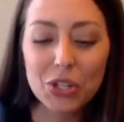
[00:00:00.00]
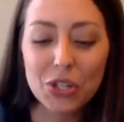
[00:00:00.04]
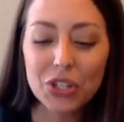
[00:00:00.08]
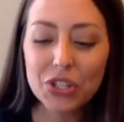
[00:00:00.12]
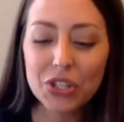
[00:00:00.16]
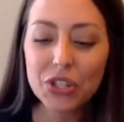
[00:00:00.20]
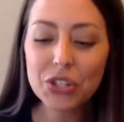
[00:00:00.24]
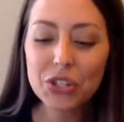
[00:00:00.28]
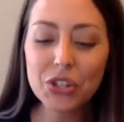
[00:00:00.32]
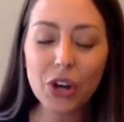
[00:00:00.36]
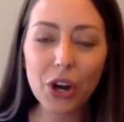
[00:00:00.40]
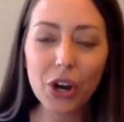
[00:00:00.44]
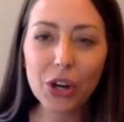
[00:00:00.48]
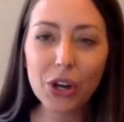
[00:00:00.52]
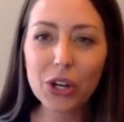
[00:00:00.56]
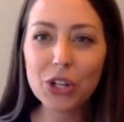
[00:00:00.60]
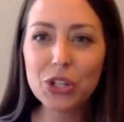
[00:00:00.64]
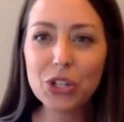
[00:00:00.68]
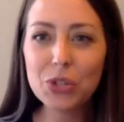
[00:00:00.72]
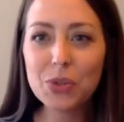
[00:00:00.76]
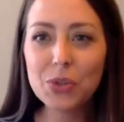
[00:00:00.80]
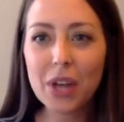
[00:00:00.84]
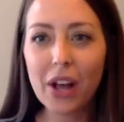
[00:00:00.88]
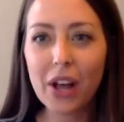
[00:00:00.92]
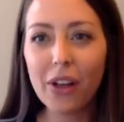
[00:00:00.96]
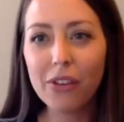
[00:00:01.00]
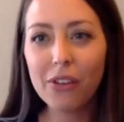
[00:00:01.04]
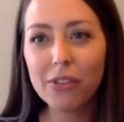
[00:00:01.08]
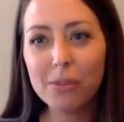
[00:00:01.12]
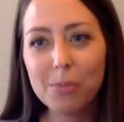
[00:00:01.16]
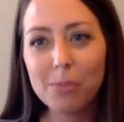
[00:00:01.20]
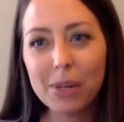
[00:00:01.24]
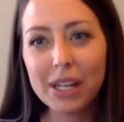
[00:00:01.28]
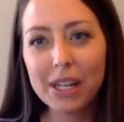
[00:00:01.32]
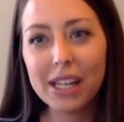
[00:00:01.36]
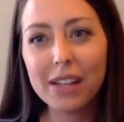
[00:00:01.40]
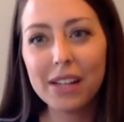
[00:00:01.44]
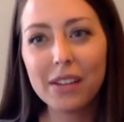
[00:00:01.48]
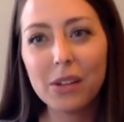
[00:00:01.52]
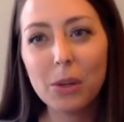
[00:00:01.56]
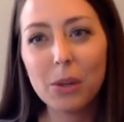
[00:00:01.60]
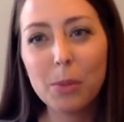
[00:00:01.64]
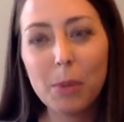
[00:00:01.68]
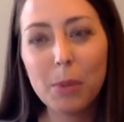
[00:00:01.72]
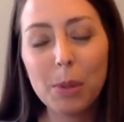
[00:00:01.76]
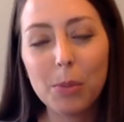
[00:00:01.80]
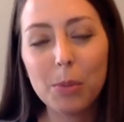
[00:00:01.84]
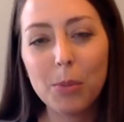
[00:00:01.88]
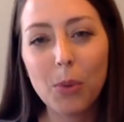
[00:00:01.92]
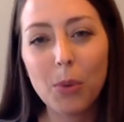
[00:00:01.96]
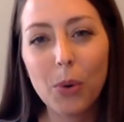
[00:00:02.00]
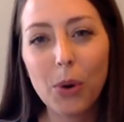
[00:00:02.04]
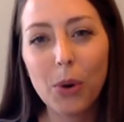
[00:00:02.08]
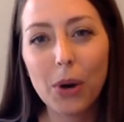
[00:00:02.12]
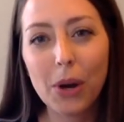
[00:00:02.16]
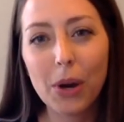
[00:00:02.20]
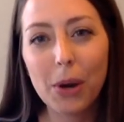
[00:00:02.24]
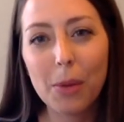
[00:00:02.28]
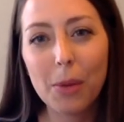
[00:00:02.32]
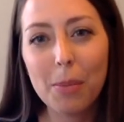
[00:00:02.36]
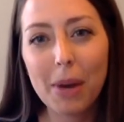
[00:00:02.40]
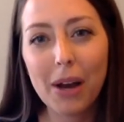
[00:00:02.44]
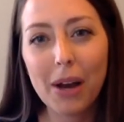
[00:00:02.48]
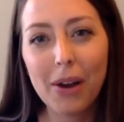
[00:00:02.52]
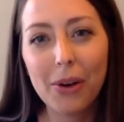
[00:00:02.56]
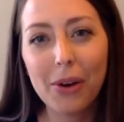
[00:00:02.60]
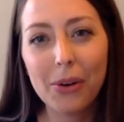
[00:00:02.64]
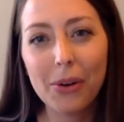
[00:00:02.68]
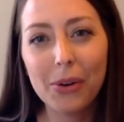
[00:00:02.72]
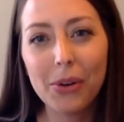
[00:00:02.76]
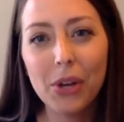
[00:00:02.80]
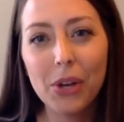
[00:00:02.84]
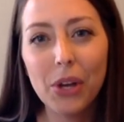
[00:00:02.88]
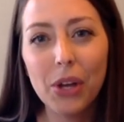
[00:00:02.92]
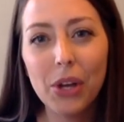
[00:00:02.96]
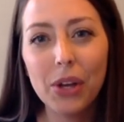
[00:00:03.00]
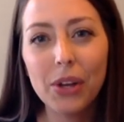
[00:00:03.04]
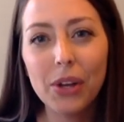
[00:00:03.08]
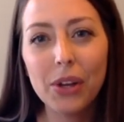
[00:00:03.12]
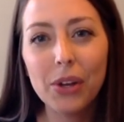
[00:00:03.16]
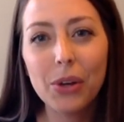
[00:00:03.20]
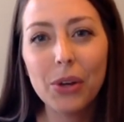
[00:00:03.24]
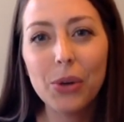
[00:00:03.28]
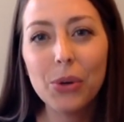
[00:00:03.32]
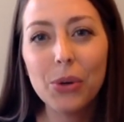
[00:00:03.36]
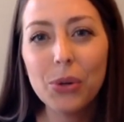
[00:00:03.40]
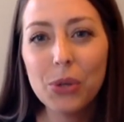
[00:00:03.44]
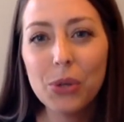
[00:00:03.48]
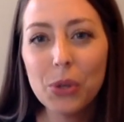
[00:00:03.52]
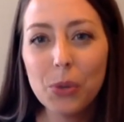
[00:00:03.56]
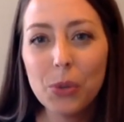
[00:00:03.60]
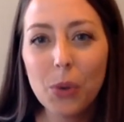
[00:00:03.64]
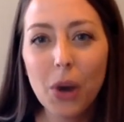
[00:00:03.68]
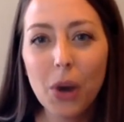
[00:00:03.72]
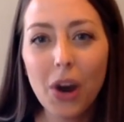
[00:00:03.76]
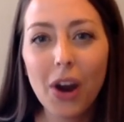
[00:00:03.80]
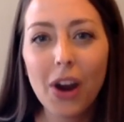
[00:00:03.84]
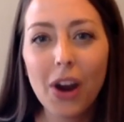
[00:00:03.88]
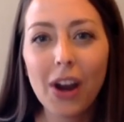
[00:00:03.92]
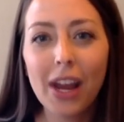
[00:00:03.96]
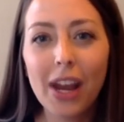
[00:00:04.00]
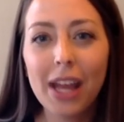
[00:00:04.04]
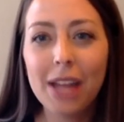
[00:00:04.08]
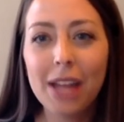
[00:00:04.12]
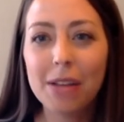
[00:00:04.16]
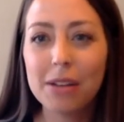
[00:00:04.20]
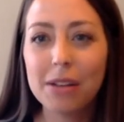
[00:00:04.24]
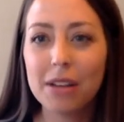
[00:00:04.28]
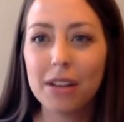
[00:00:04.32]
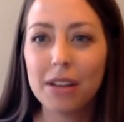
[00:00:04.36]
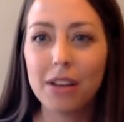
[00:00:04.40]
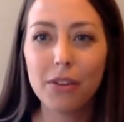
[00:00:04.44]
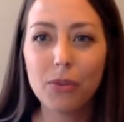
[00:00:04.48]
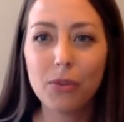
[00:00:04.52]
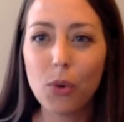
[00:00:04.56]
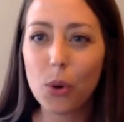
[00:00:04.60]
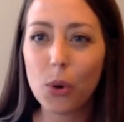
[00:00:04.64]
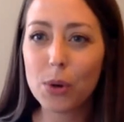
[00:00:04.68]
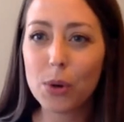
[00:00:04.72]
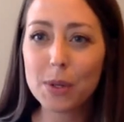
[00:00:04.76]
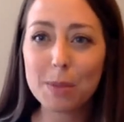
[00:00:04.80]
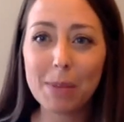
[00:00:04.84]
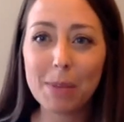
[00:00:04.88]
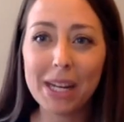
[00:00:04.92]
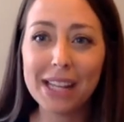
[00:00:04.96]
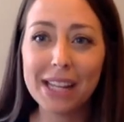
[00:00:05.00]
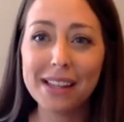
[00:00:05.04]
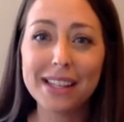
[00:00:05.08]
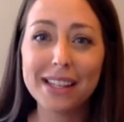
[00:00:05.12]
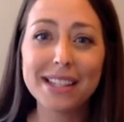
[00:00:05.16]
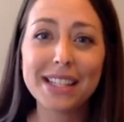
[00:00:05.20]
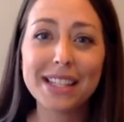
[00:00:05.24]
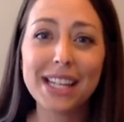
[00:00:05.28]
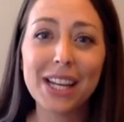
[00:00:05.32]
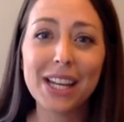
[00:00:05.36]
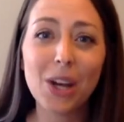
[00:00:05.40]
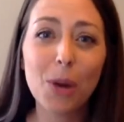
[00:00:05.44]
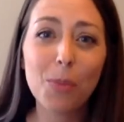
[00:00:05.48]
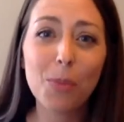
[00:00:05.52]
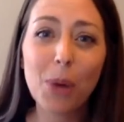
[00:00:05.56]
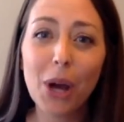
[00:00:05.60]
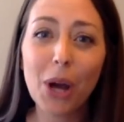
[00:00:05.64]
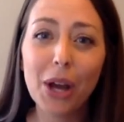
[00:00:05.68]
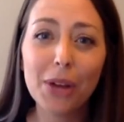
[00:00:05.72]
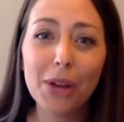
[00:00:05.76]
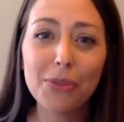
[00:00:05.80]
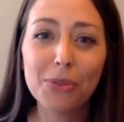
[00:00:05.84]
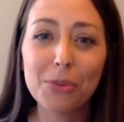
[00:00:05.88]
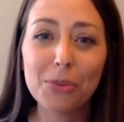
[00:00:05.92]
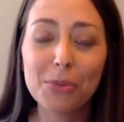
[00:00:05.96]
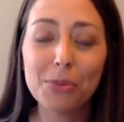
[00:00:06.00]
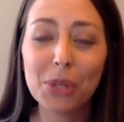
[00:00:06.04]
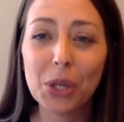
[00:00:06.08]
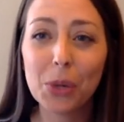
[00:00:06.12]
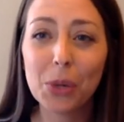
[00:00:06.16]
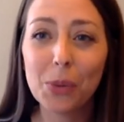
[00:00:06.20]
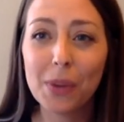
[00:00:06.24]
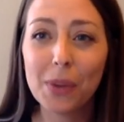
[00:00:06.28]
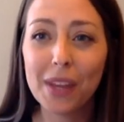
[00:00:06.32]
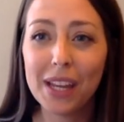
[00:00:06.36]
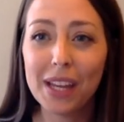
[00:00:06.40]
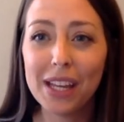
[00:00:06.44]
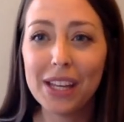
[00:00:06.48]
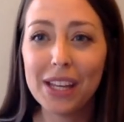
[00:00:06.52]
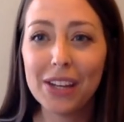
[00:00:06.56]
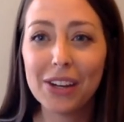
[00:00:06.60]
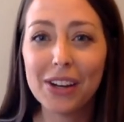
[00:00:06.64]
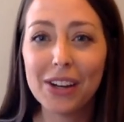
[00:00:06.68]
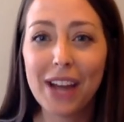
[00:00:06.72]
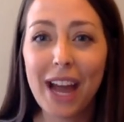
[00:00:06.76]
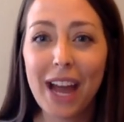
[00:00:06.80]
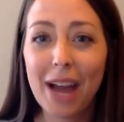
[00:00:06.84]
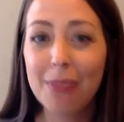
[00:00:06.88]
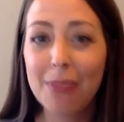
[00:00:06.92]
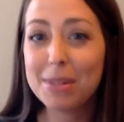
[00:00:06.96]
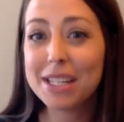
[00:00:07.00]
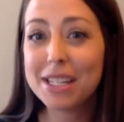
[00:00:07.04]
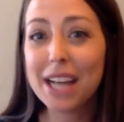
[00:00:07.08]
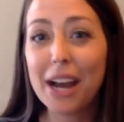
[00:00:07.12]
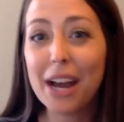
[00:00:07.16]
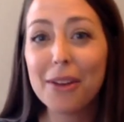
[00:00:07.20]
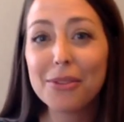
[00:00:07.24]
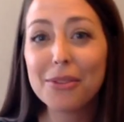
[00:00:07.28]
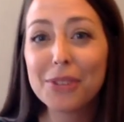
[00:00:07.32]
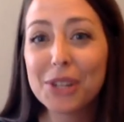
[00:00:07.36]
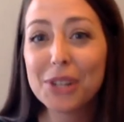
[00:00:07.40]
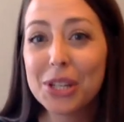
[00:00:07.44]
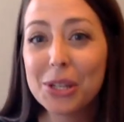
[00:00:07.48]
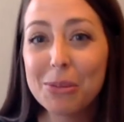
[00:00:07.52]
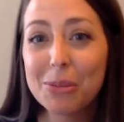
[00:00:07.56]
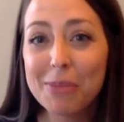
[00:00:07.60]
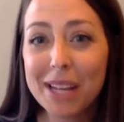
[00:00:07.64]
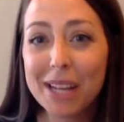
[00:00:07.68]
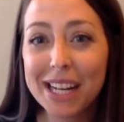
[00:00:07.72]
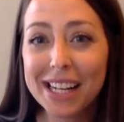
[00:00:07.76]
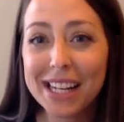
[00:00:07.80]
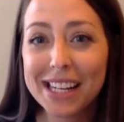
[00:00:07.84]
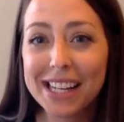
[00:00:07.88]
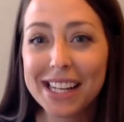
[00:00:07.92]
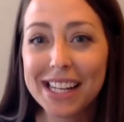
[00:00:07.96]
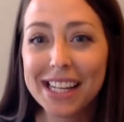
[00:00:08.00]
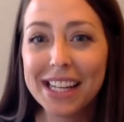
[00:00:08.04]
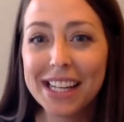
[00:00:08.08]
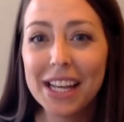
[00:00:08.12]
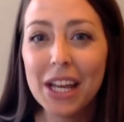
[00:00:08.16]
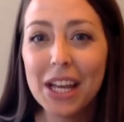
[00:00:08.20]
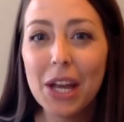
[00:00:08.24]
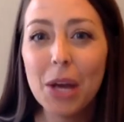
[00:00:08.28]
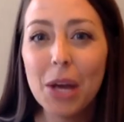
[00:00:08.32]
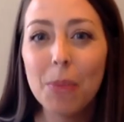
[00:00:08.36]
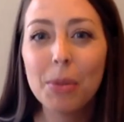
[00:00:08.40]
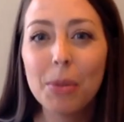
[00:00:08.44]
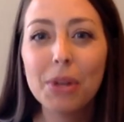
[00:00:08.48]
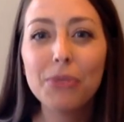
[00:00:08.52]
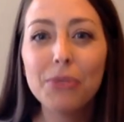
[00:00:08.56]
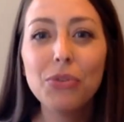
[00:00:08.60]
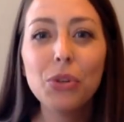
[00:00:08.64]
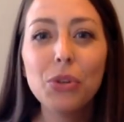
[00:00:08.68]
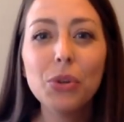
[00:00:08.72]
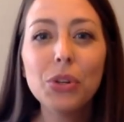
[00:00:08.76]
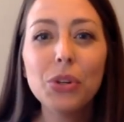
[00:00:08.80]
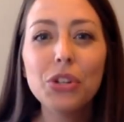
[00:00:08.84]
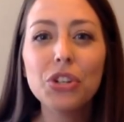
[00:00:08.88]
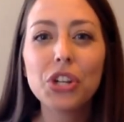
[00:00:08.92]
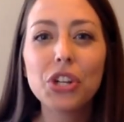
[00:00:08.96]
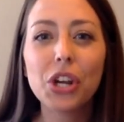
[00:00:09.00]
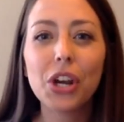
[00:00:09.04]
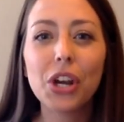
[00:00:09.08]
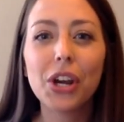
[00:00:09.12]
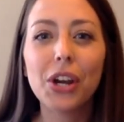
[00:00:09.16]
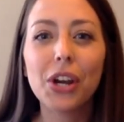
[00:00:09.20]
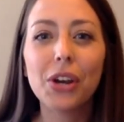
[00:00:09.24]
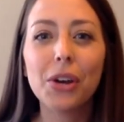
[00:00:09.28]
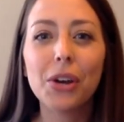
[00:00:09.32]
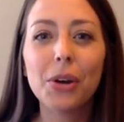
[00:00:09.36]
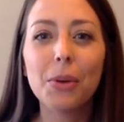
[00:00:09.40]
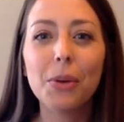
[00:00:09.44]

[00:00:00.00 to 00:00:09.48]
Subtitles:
just to start, could you tell everybody a little bit more about who you are? And of course, many listening are probably familiar when they hear Habitat for Humanity, but if you could share